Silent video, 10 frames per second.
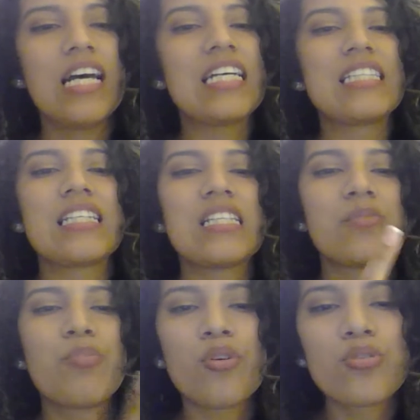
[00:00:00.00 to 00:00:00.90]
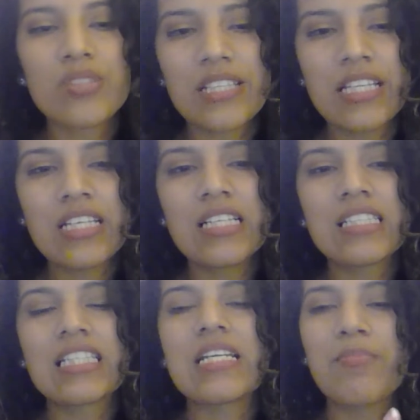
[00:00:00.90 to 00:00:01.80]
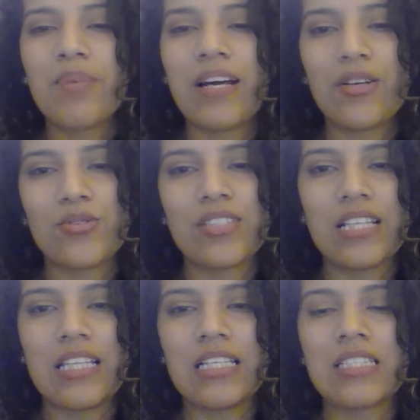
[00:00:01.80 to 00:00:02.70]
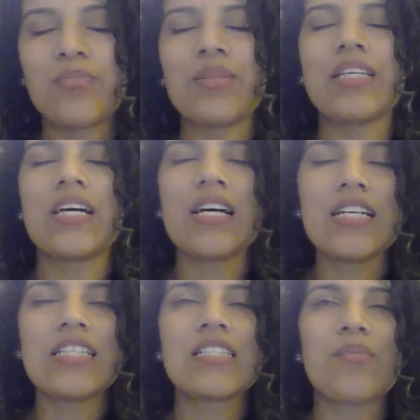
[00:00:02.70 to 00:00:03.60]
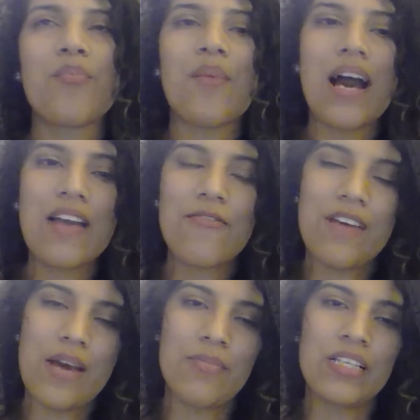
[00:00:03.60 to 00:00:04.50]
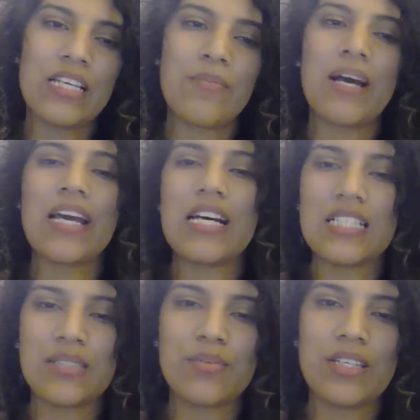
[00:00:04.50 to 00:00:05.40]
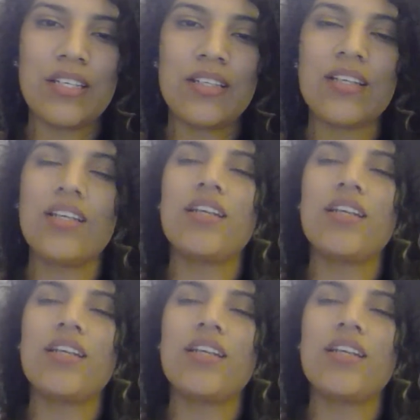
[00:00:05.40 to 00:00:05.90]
It says por ustedes y para ustedes, because my family, my husband,